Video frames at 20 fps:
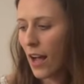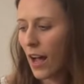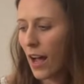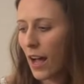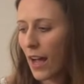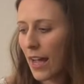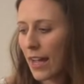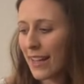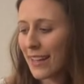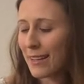
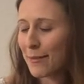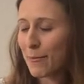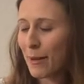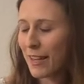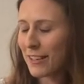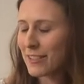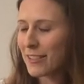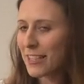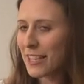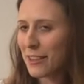I am
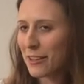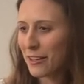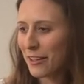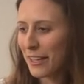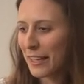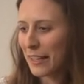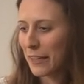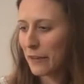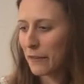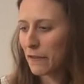actually
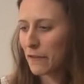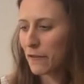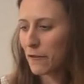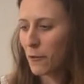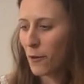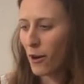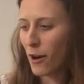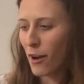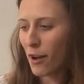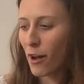looking
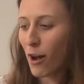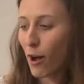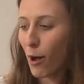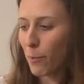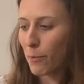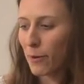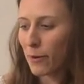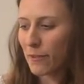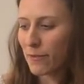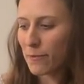for a
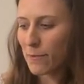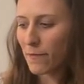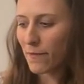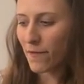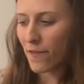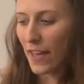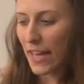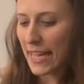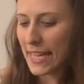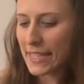copper
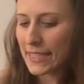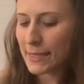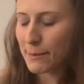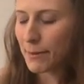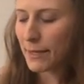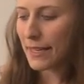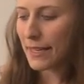vase, but